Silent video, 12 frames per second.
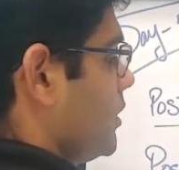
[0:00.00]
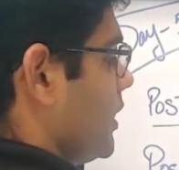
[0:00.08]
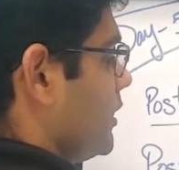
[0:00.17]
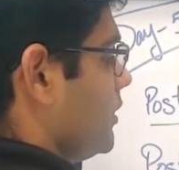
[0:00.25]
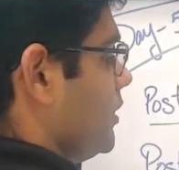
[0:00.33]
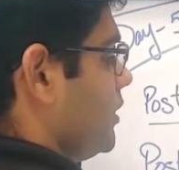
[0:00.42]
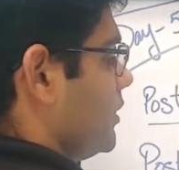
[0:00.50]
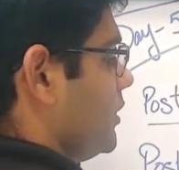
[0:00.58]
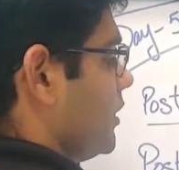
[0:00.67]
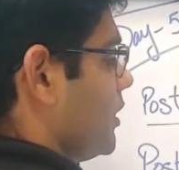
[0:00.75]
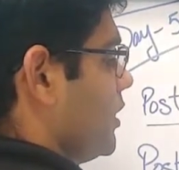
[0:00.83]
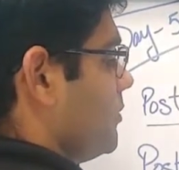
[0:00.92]
and the
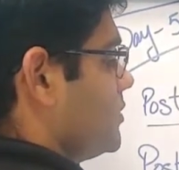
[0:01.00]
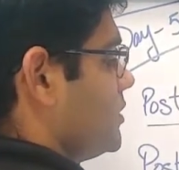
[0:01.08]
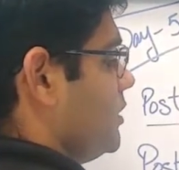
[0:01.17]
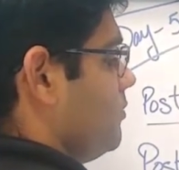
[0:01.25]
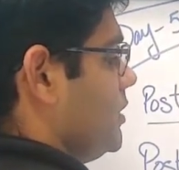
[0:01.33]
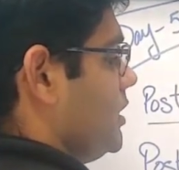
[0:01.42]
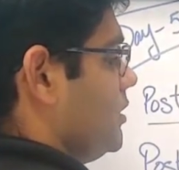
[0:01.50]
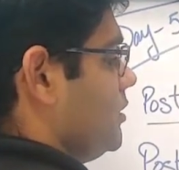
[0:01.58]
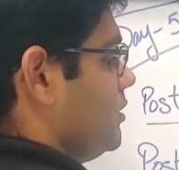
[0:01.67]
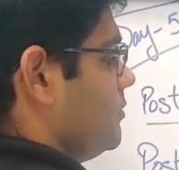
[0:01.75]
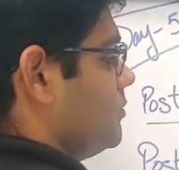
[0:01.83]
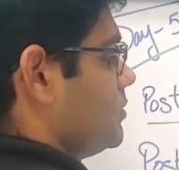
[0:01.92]
other comes the
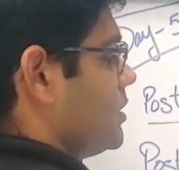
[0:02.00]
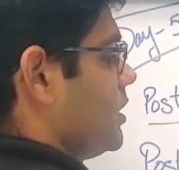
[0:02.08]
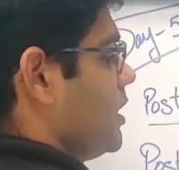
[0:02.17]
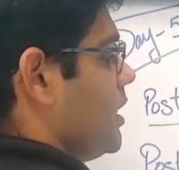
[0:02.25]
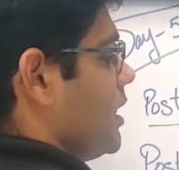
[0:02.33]
memes